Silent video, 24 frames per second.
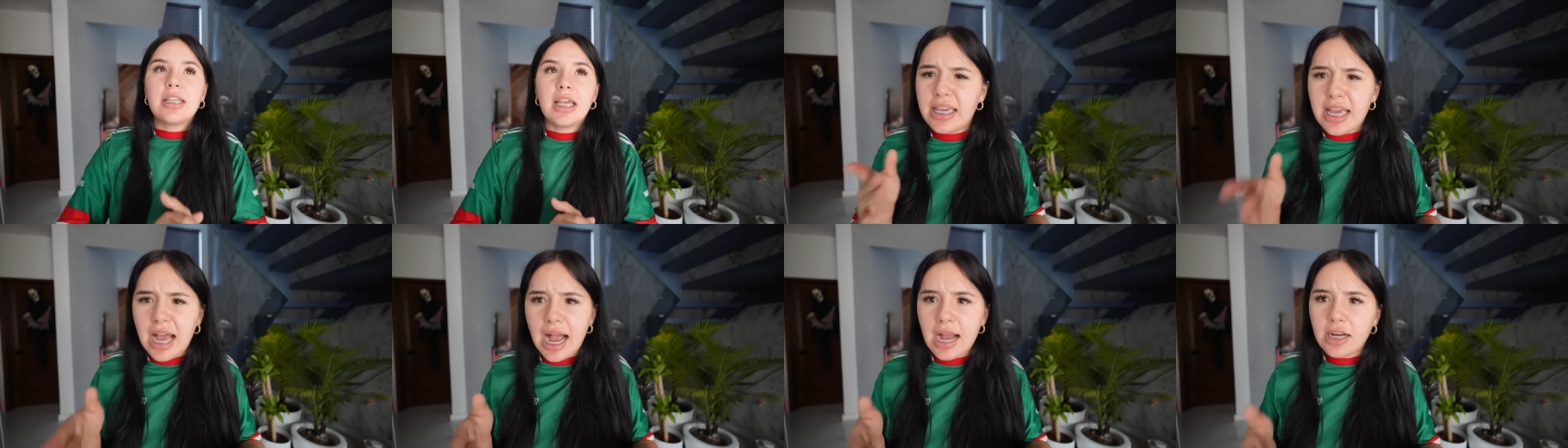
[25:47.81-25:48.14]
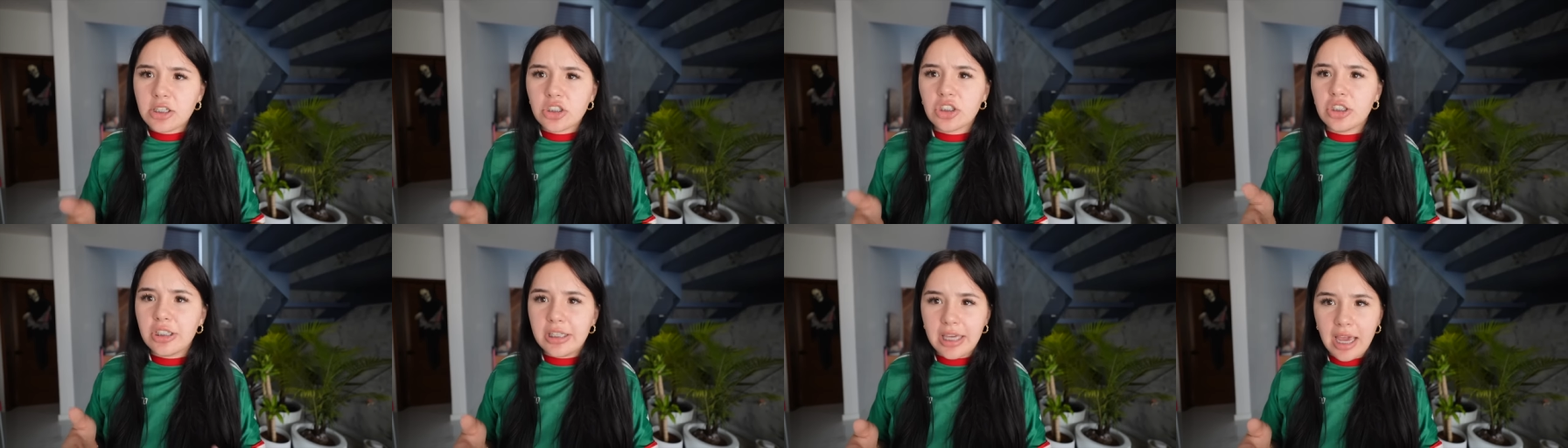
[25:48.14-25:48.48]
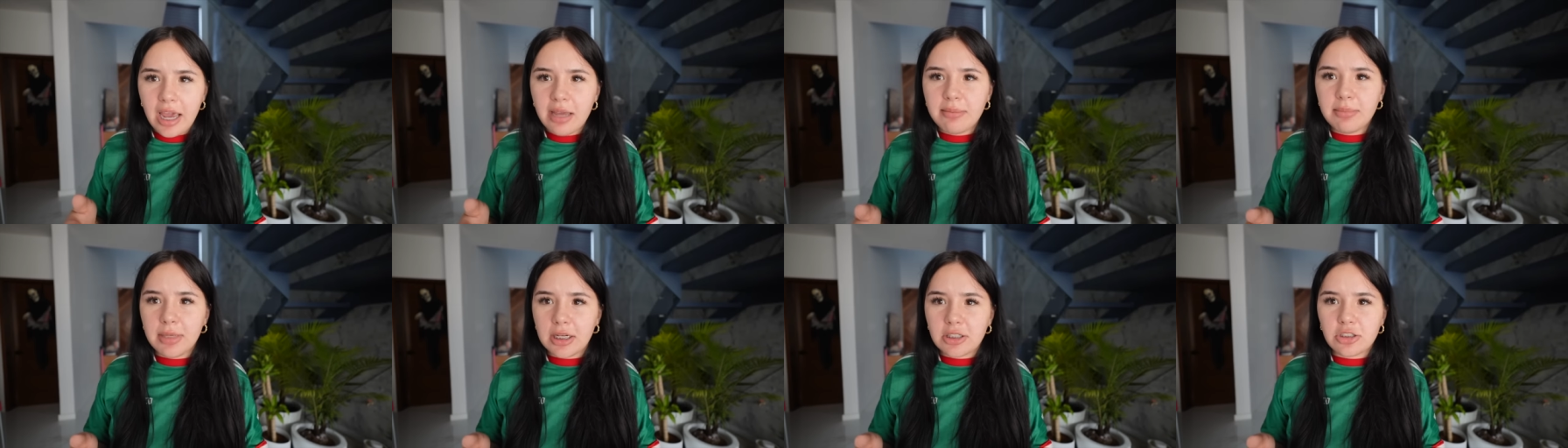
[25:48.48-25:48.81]
He actually
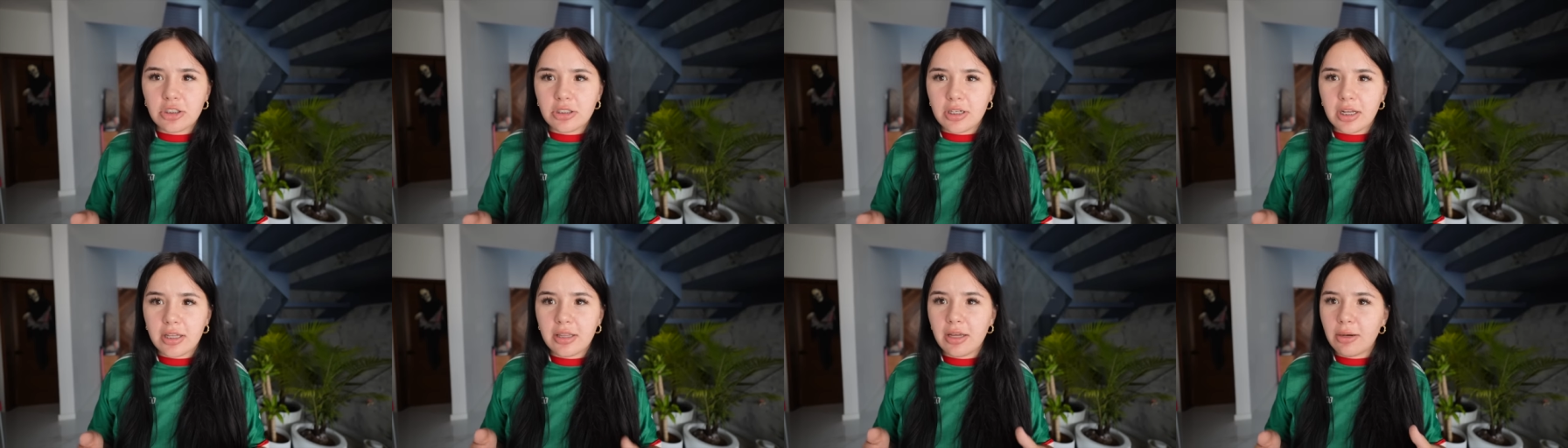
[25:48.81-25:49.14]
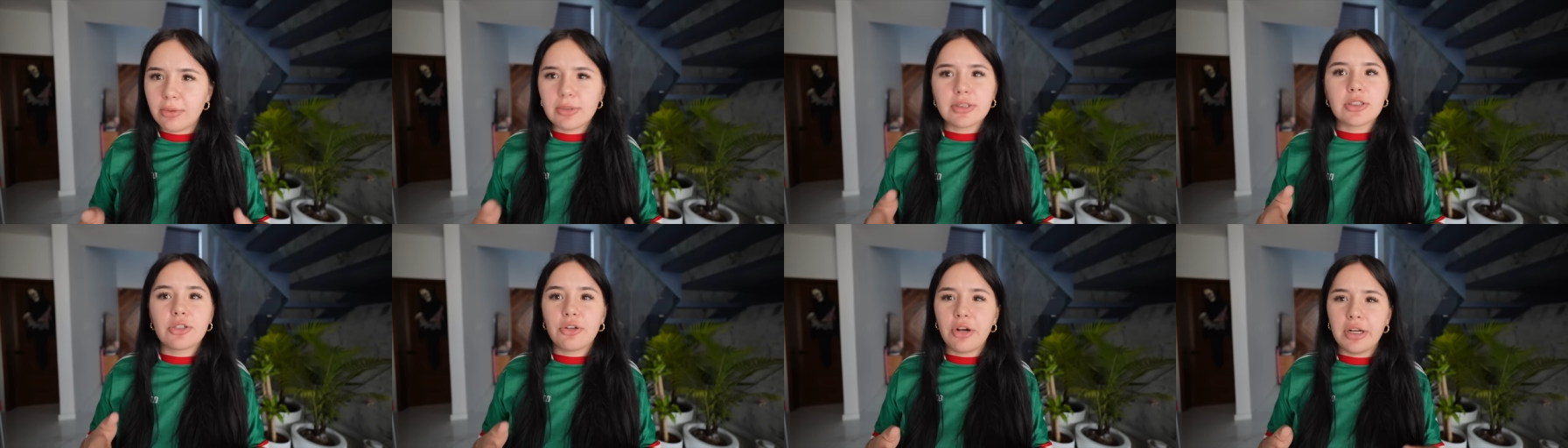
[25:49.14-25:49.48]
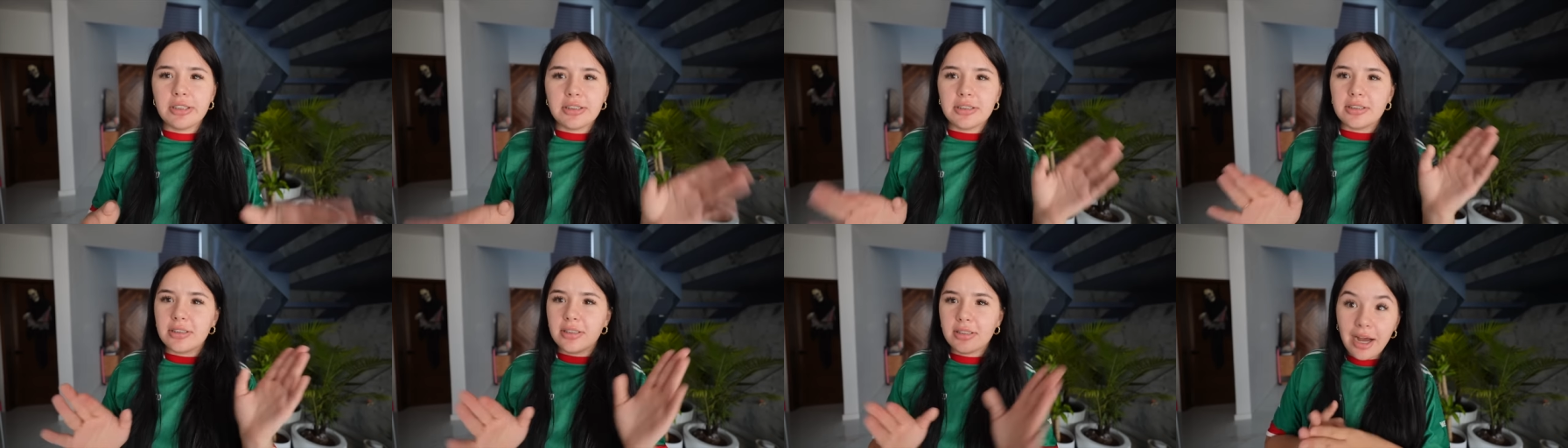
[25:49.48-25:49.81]
came yesterday. That was
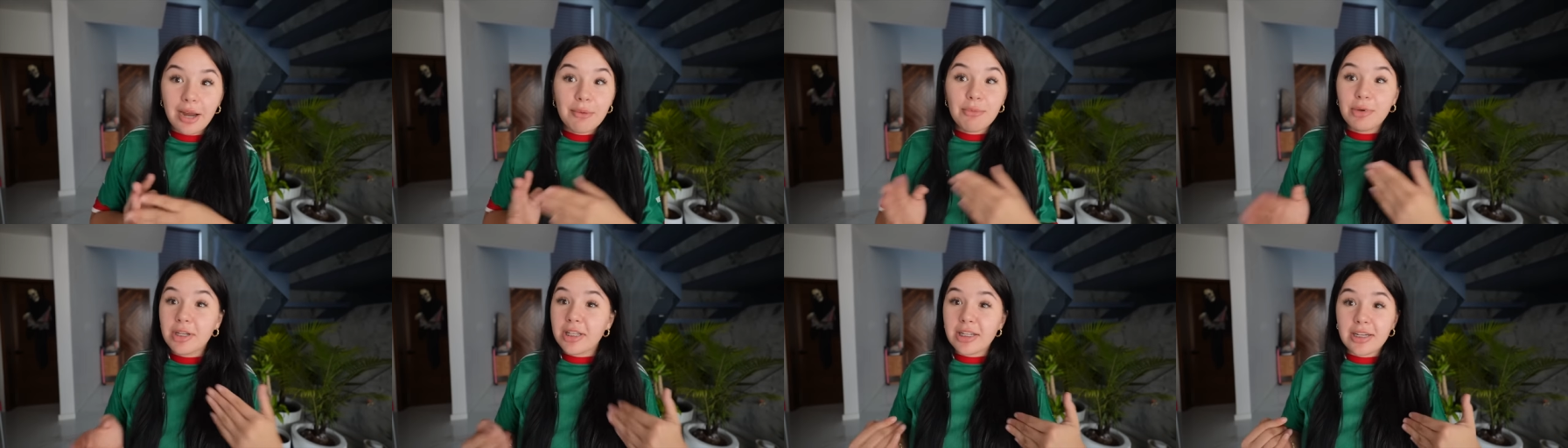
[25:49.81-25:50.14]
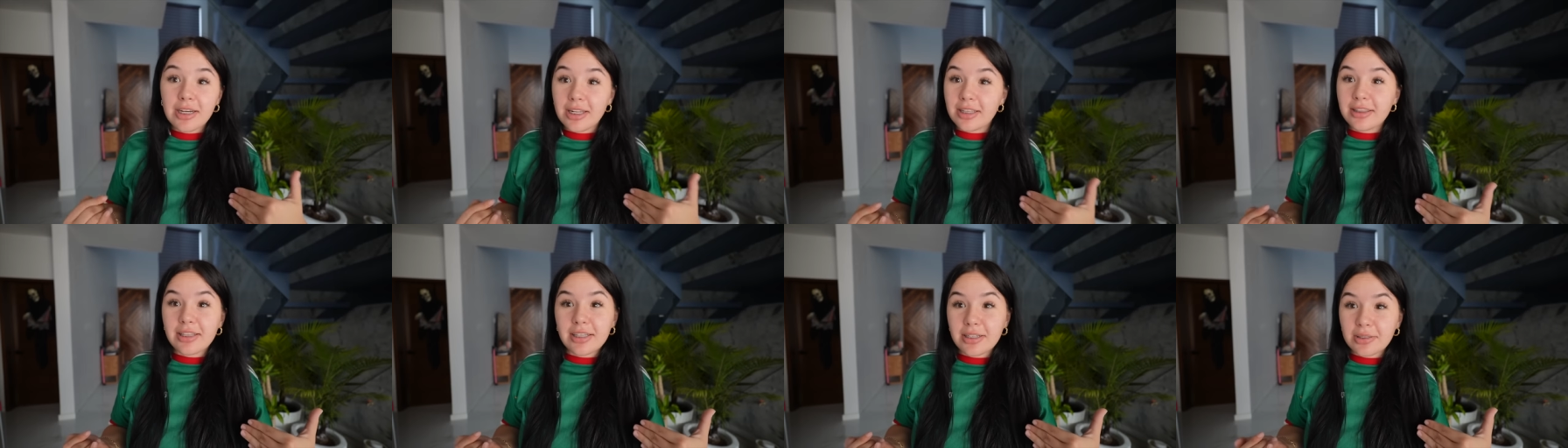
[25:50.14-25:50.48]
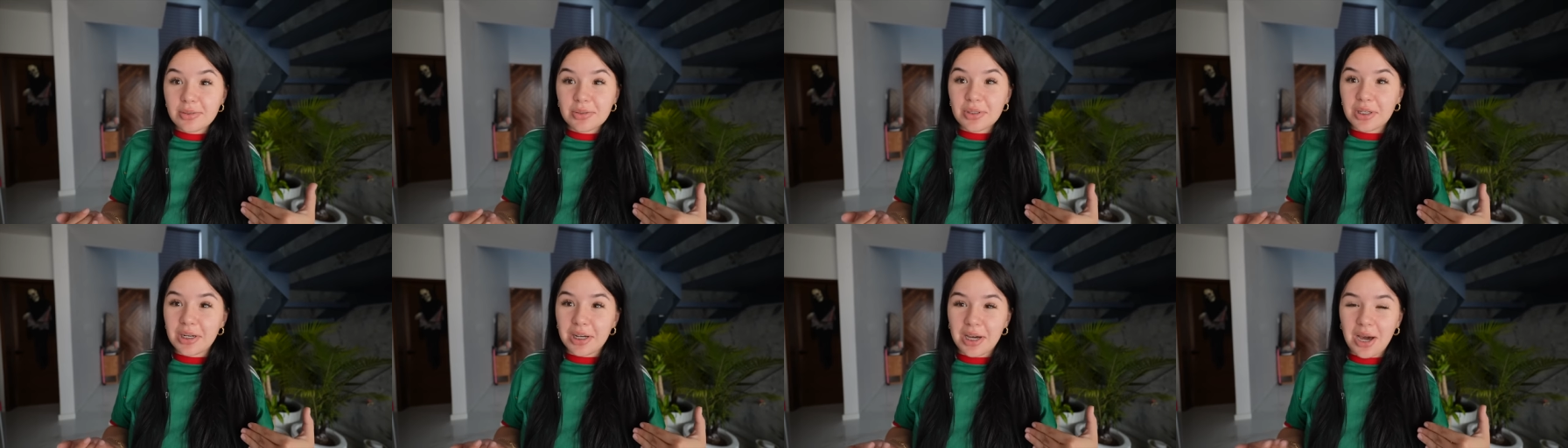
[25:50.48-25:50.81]
crazy. I really didn't think he
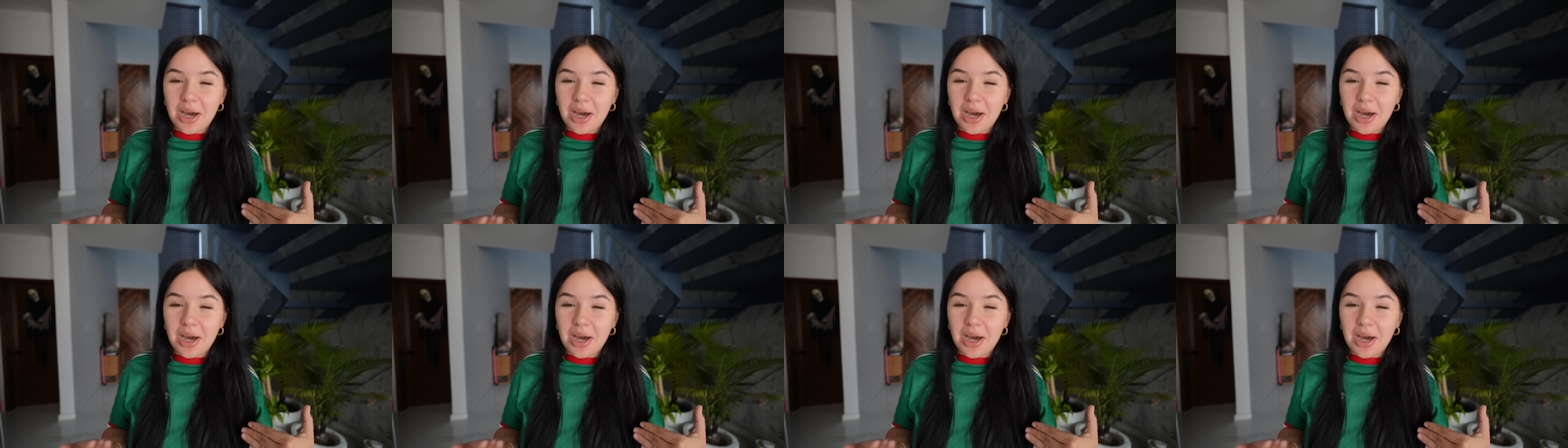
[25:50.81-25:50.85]
was gonna